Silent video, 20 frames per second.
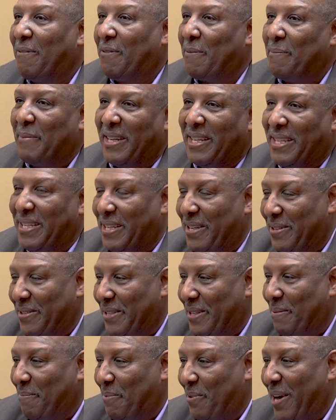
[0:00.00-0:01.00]
For many
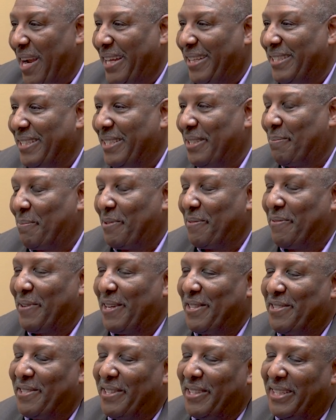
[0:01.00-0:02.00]
years, he practiced
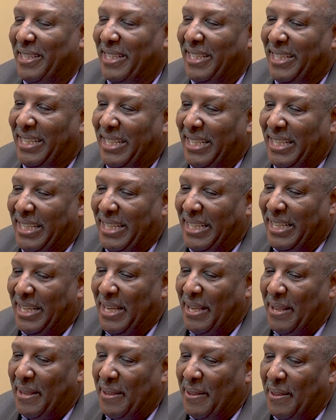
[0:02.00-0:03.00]
professionally
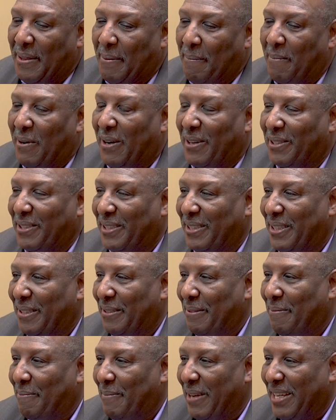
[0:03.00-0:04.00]
in the
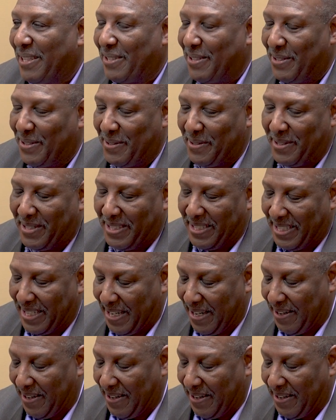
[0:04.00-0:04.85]
Boston, Massachusetts